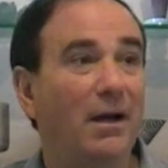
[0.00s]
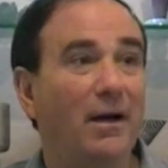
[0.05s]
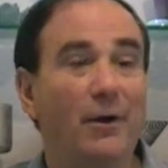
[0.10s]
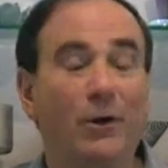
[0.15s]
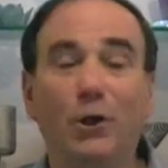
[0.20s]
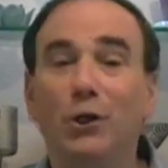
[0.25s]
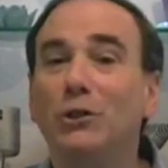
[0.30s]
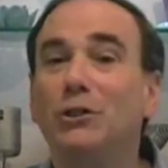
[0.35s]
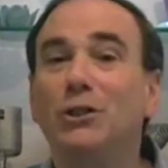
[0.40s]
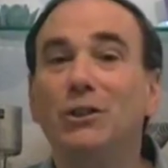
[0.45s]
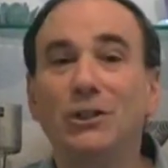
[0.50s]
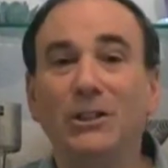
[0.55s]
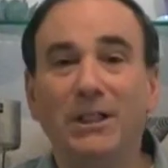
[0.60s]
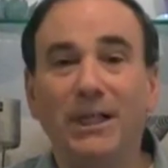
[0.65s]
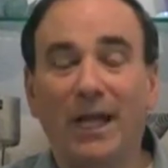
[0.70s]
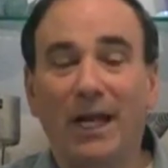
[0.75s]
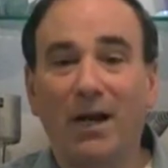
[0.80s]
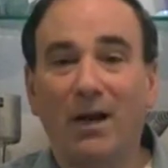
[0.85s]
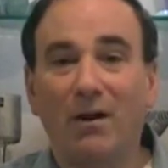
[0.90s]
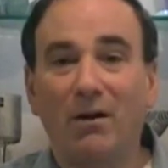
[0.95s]
urgent
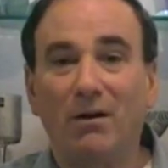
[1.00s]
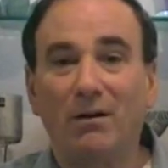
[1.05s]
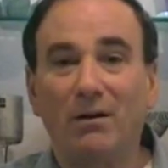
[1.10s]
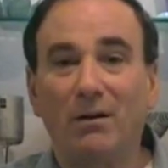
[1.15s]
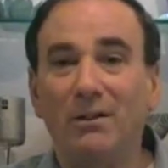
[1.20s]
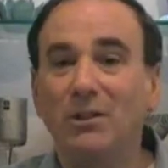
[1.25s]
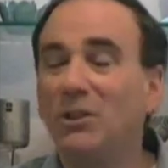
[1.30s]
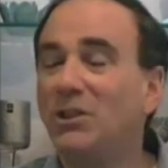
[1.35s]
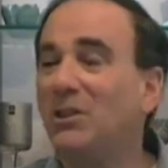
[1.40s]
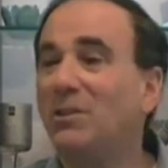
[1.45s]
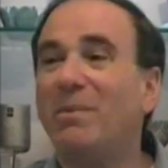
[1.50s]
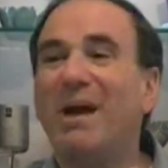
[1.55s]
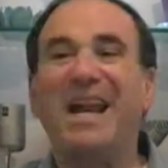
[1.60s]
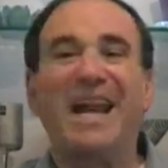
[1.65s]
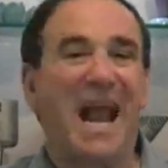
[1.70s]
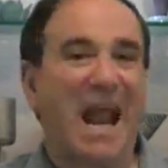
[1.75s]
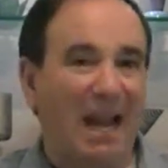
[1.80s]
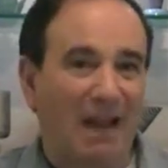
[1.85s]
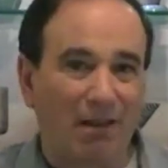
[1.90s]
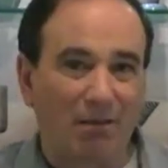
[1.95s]
care, just about
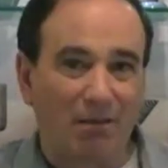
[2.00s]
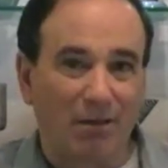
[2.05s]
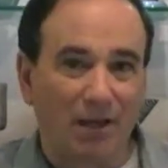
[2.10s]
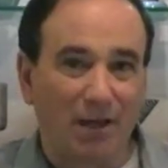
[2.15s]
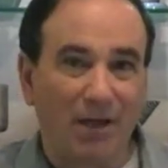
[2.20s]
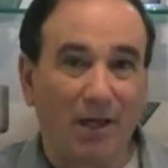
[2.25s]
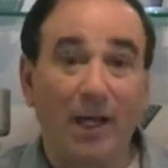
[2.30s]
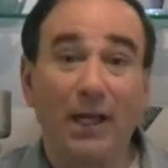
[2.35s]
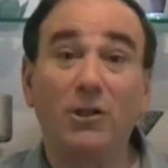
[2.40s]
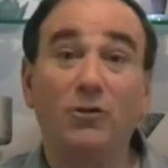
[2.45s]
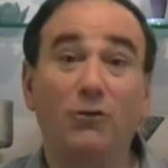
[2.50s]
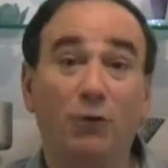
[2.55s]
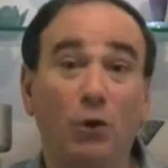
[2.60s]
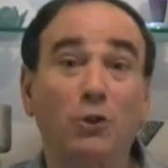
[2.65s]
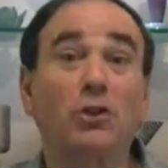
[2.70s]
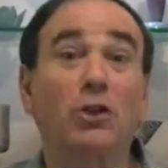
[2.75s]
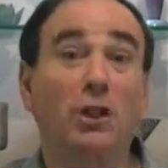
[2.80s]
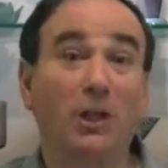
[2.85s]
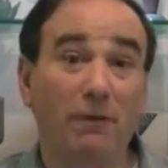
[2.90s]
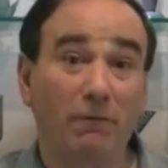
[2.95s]
anything is
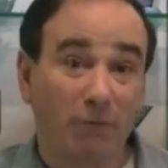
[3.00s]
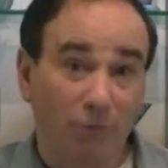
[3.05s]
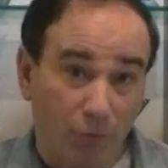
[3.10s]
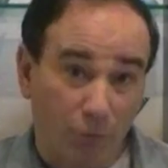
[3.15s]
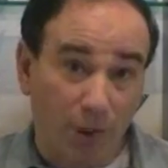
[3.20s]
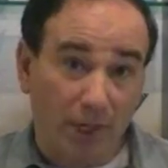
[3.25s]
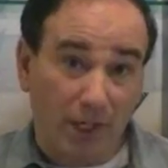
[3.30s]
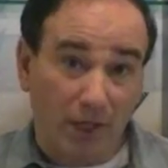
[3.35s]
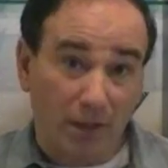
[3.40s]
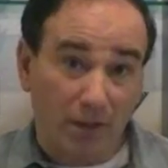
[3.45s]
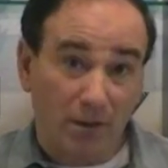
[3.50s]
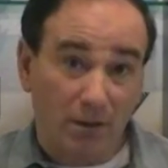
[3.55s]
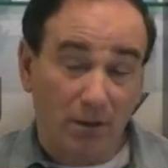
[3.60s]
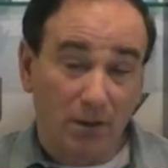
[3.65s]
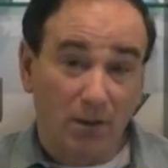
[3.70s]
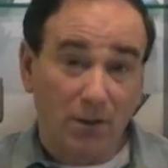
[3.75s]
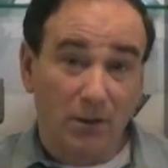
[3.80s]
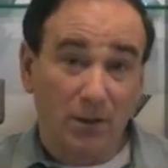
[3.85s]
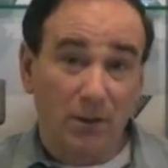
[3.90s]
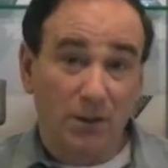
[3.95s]
virtually free.
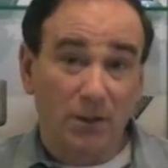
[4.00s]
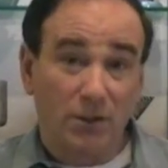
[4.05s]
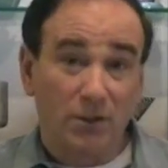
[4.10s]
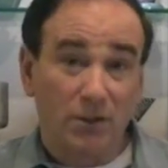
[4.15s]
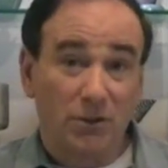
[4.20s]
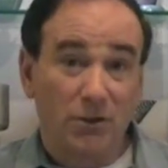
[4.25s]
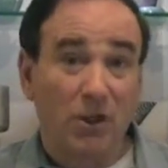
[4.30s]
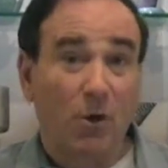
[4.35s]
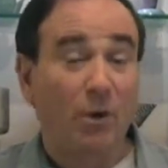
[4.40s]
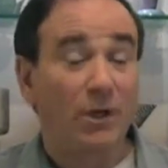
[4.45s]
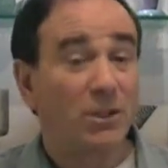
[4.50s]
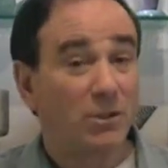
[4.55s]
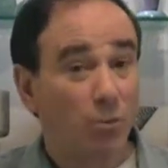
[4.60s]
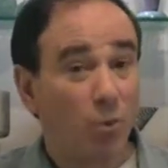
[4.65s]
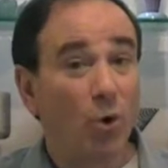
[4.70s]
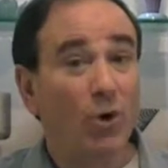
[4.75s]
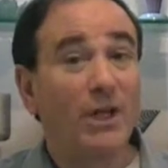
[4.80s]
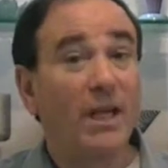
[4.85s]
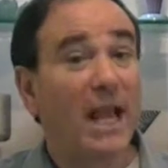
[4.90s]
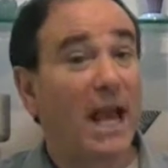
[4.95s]
So it's
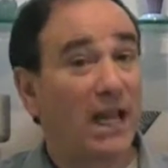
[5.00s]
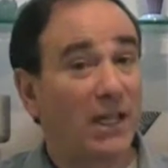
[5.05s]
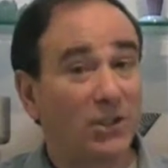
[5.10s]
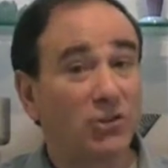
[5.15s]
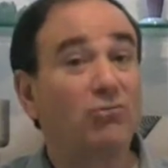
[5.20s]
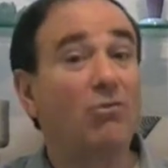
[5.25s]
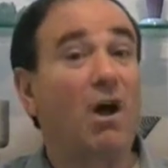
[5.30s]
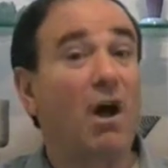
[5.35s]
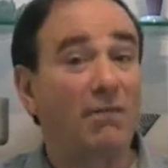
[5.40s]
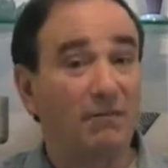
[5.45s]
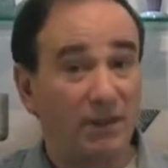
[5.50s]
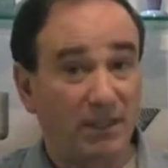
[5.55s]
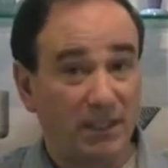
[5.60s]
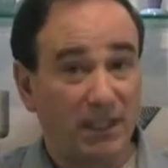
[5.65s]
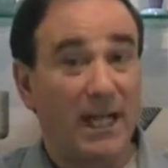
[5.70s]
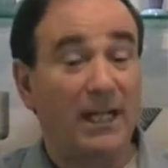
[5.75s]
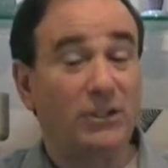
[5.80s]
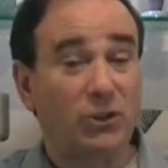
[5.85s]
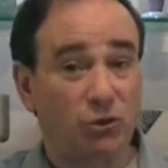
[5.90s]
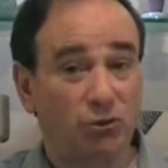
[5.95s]
more catastrophic,
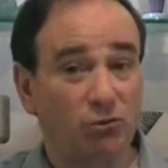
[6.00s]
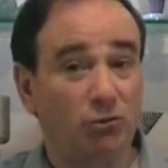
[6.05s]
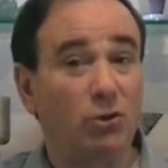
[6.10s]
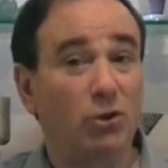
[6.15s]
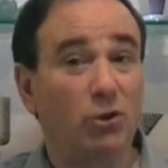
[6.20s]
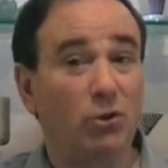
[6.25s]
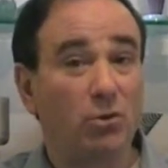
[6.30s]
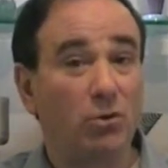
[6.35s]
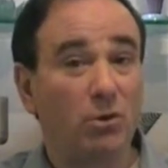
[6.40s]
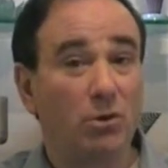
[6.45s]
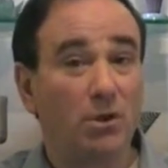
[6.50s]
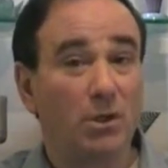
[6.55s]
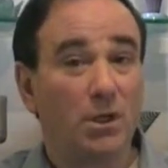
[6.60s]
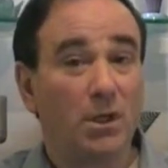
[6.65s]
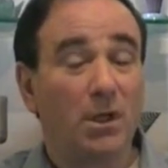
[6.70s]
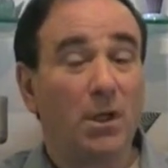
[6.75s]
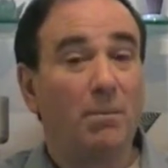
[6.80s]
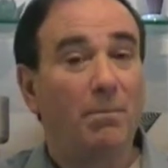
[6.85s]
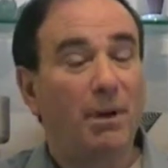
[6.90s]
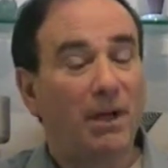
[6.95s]
that's true.
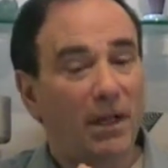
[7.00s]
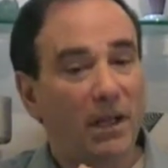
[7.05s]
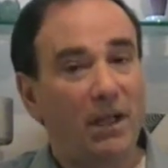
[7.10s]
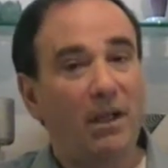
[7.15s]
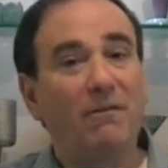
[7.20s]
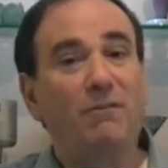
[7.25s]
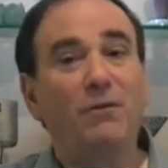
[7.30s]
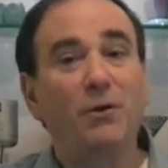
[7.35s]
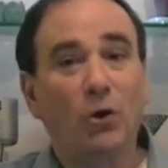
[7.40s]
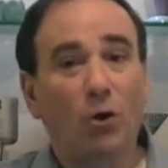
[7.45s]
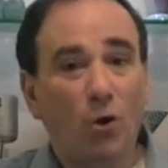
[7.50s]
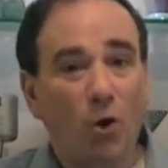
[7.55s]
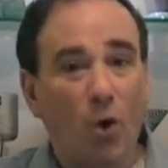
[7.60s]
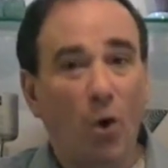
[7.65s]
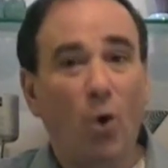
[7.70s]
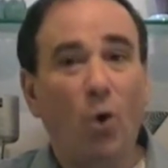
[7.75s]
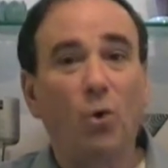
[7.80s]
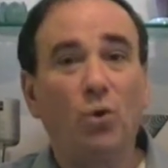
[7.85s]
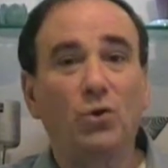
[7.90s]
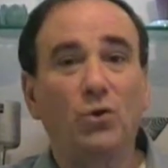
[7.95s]
But if you're
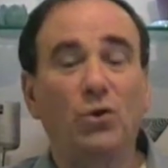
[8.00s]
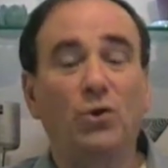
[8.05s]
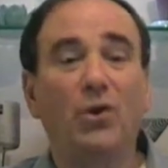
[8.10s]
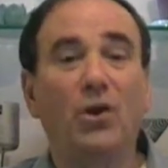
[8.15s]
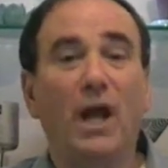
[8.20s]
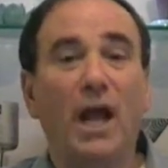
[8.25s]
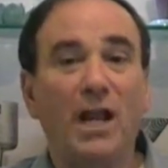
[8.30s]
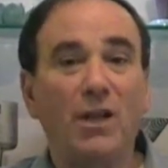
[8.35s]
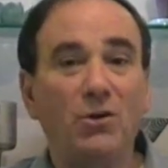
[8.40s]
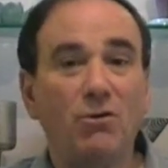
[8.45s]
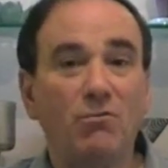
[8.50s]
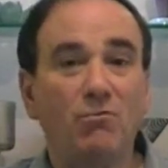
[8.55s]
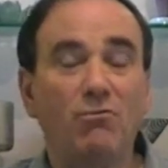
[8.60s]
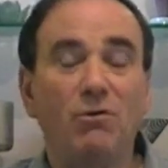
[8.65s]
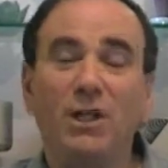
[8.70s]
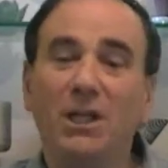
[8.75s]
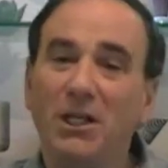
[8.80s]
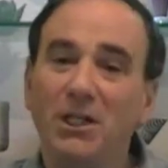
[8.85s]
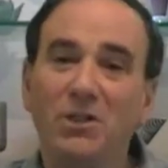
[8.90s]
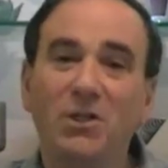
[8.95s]
older and you
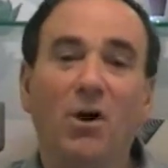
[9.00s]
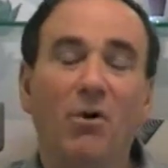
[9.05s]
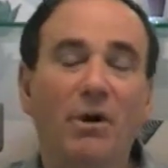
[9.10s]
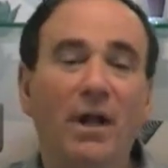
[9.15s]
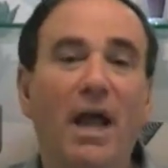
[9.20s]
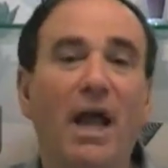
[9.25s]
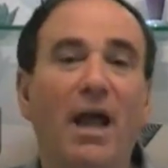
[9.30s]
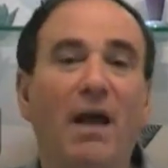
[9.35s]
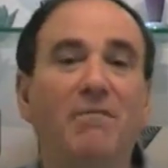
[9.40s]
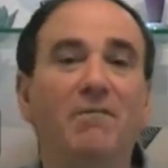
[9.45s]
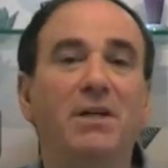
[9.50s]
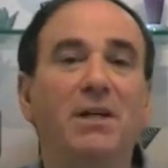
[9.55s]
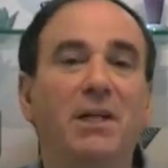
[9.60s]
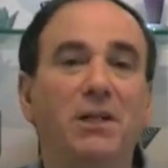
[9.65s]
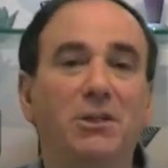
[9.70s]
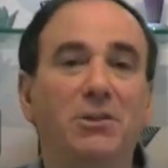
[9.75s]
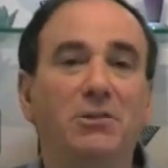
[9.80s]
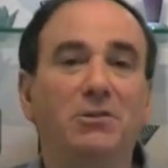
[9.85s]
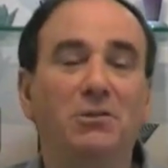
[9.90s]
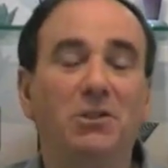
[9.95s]
really don't have any
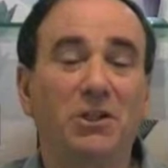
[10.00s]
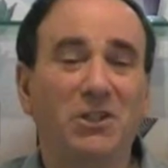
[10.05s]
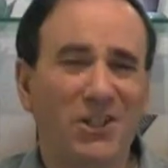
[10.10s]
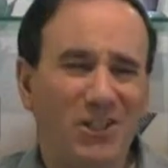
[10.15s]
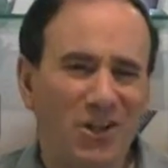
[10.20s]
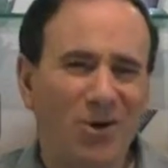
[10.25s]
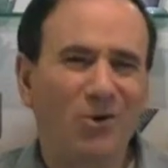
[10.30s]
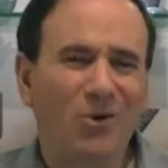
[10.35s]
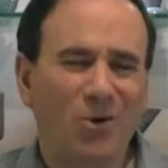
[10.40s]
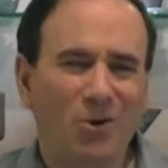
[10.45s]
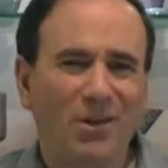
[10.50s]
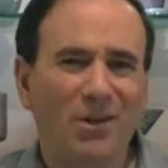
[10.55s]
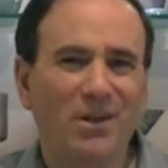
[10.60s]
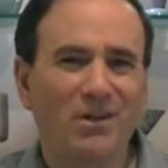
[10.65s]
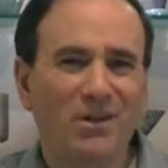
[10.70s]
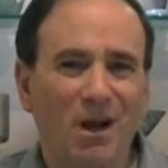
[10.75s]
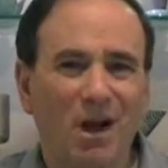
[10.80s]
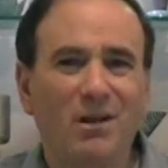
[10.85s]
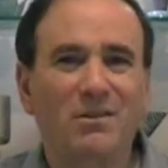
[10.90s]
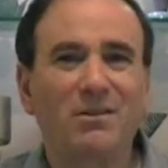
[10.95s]
issues and you don't go to the
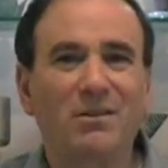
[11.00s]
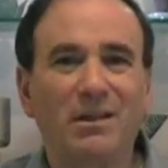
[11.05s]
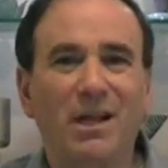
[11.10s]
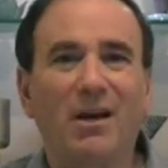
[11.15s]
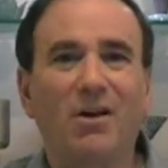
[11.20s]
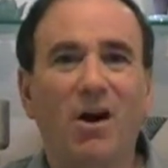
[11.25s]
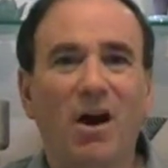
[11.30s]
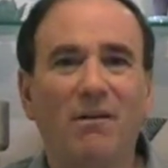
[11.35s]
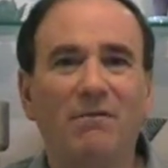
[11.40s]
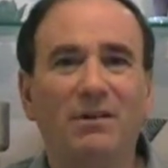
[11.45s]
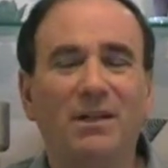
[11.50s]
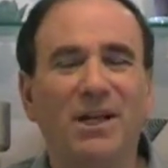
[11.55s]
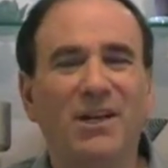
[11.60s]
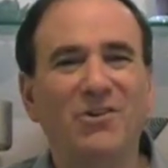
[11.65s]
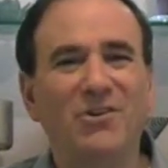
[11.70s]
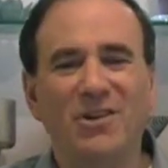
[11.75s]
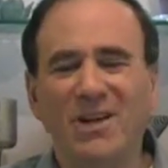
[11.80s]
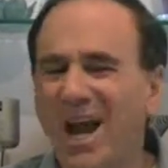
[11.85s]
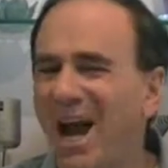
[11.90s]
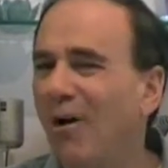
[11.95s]
doctor that often and
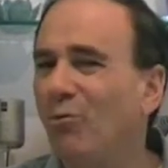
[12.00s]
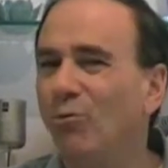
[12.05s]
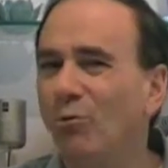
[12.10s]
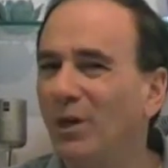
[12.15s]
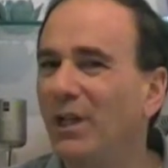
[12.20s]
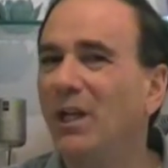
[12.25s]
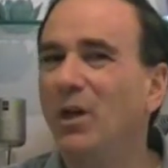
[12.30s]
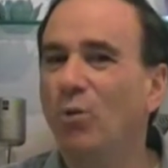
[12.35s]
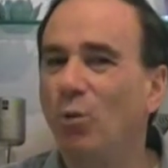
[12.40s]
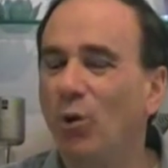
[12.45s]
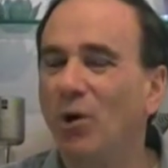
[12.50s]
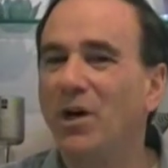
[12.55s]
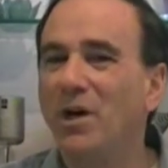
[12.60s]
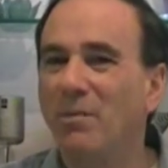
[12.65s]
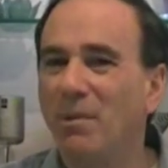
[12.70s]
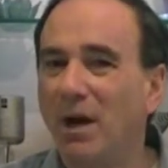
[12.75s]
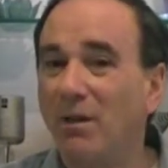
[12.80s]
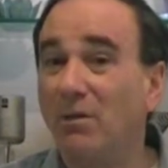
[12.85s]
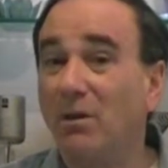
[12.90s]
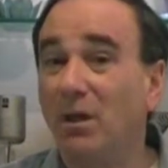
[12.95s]
you're not really worried
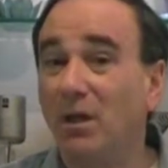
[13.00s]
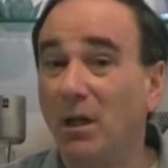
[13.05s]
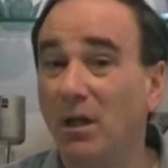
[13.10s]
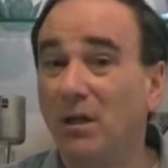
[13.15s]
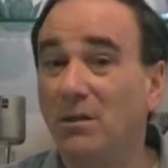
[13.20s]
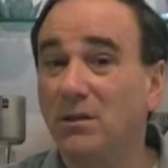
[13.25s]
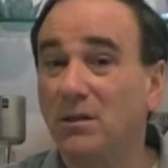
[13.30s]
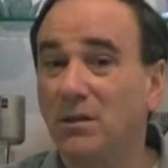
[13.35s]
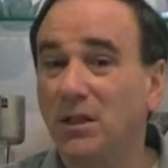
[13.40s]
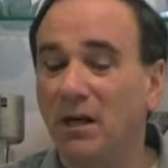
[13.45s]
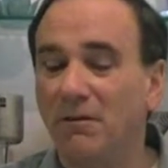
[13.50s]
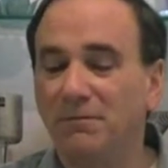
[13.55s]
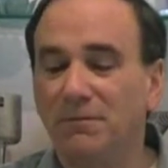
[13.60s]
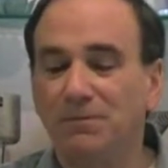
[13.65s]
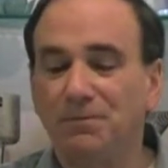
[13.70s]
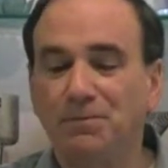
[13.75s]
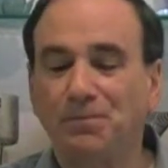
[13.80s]
about the little stuff,